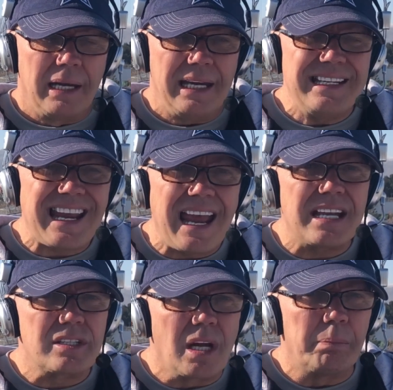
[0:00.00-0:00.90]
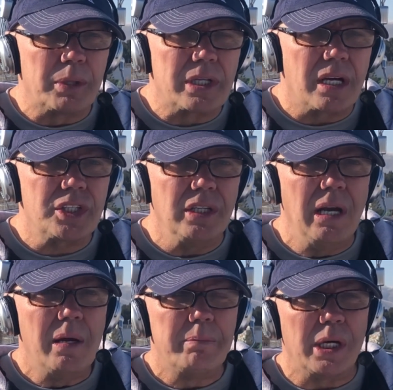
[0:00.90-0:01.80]
He's had some
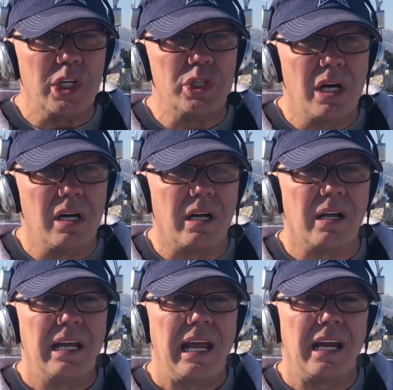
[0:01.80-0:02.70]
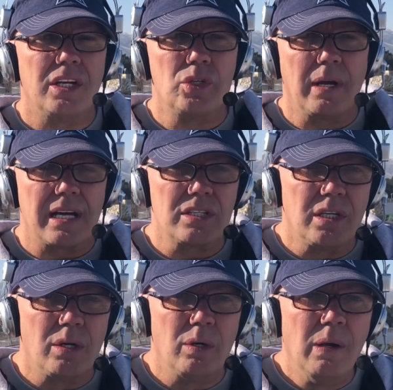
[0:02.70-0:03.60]
production, but he's young. And as you guys
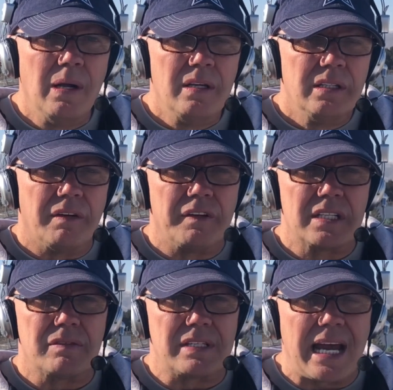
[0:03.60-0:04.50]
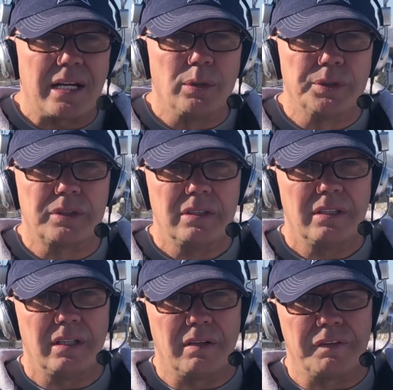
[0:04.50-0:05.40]
know, defensive tackles,
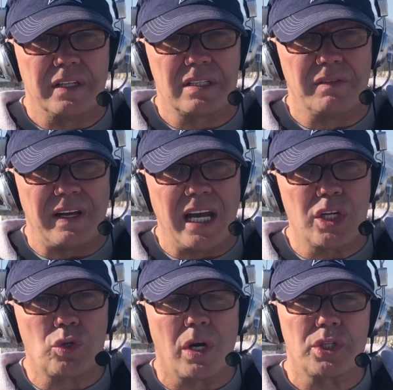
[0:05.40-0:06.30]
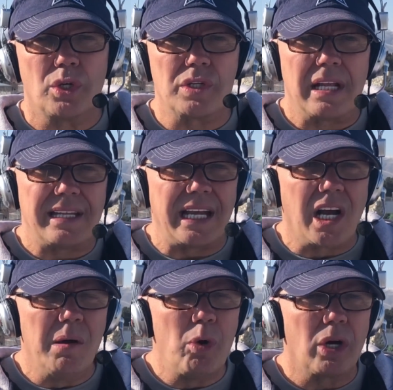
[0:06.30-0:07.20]
defensive edge rushers, they
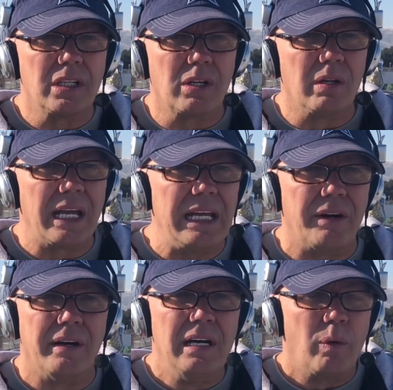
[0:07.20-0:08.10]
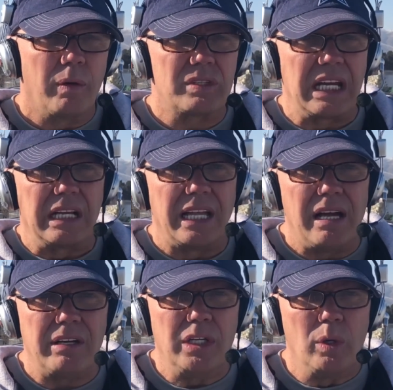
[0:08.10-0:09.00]
come on a little later. We've seen
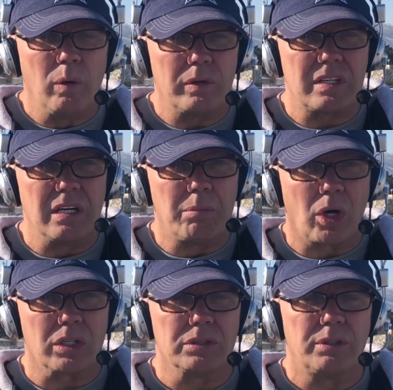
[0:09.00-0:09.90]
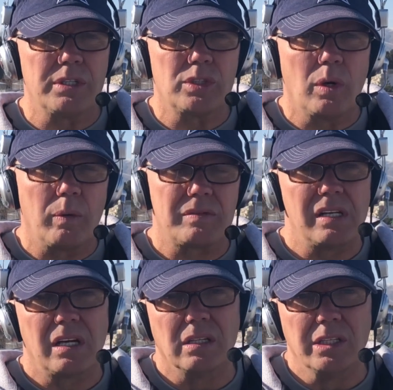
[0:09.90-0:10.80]
Clowney do it. We've seen Demarcus Lawrence do it. We've
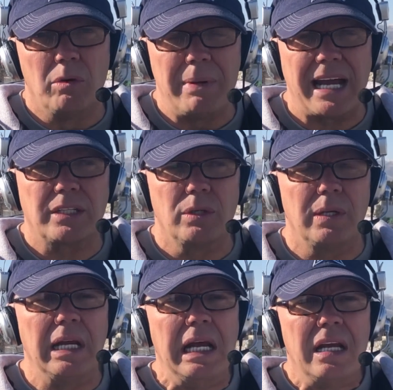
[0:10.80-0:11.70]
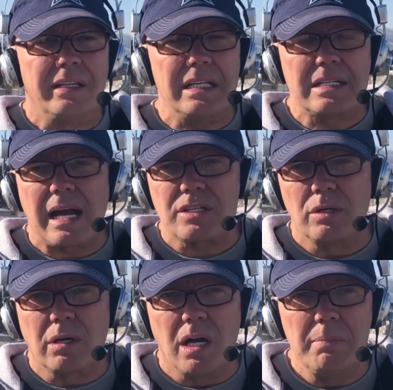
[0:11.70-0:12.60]
seen Khalil Mack do it. These guys
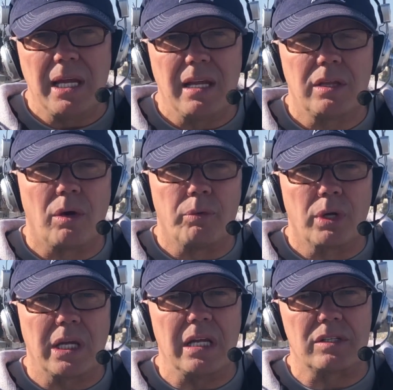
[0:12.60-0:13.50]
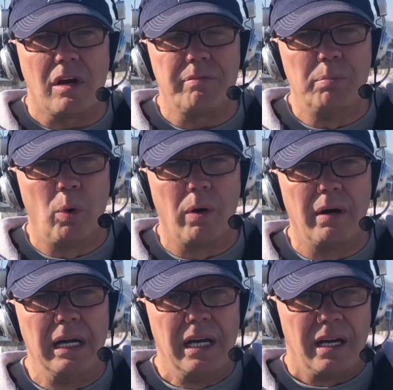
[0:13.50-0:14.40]
don't come in, they're rookie,
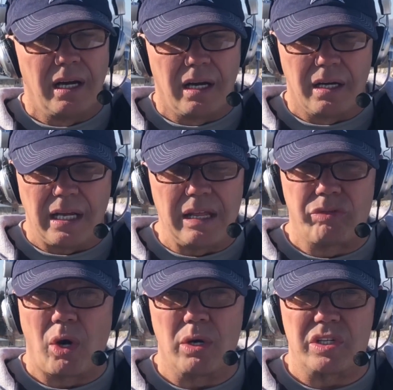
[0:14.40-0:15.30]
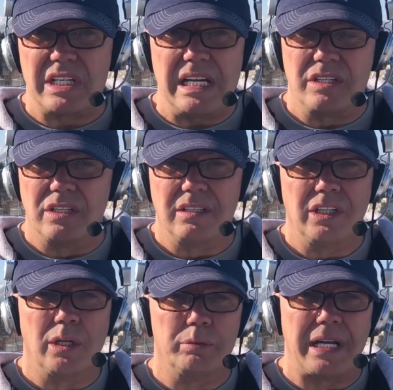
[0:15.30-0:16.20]
sophomore, and third season,
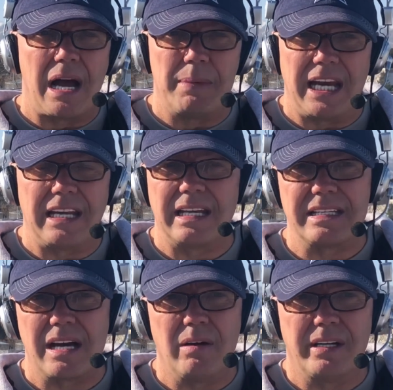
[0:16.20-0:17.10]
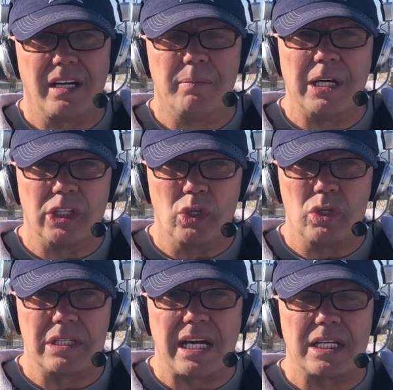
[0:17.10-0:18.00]
dominating and tearing it up. It
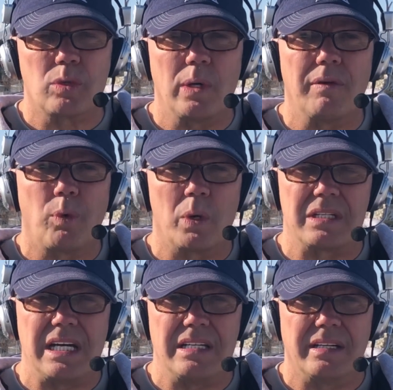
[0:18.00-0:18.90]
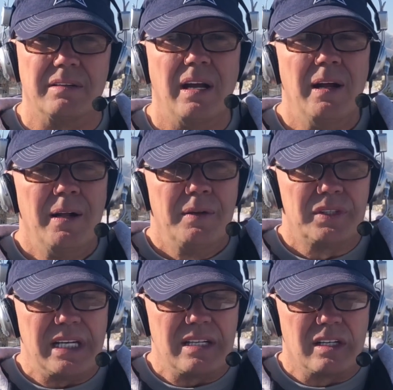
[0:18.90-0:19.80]
usually takes 3 to 4
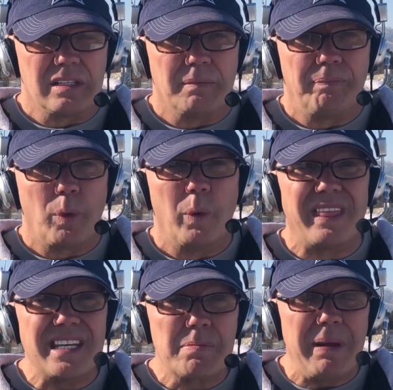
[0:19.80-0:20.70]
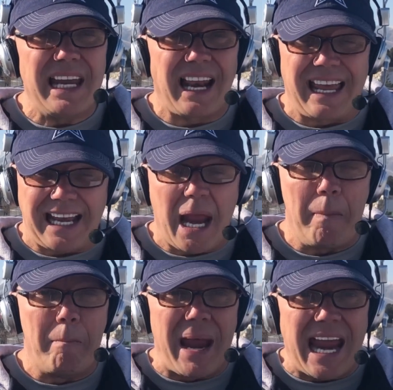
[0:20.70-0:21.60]
seasons. With this being like
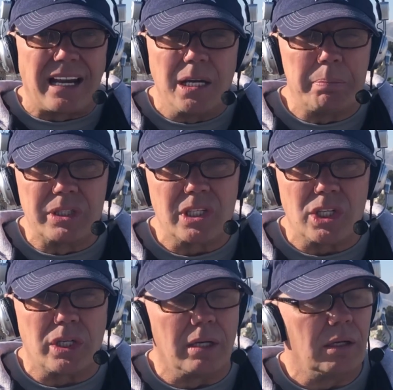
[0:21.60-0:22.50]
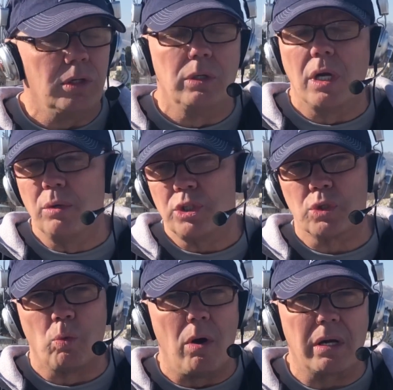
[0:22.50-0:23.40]
a manly position, you don't
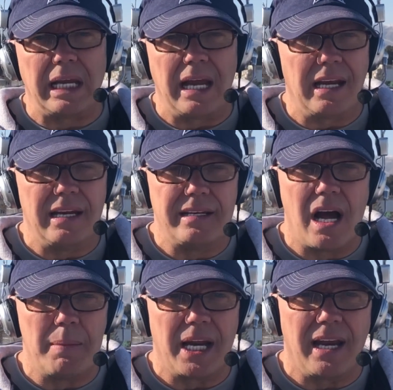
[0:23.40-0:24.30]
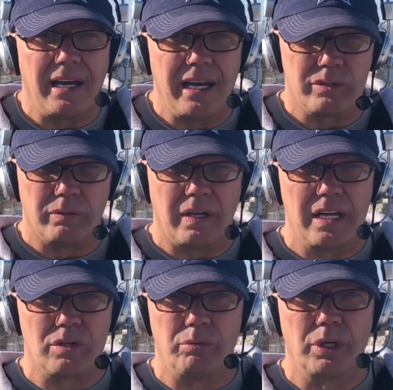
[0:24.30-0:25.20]
just walk in and dominate as
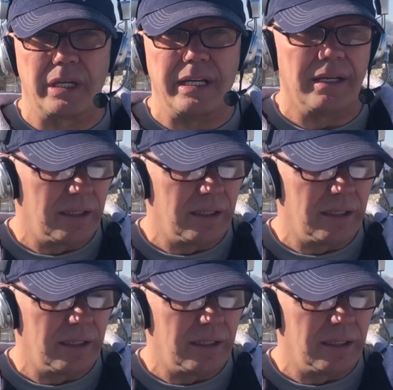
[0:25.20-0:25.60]
a rookie.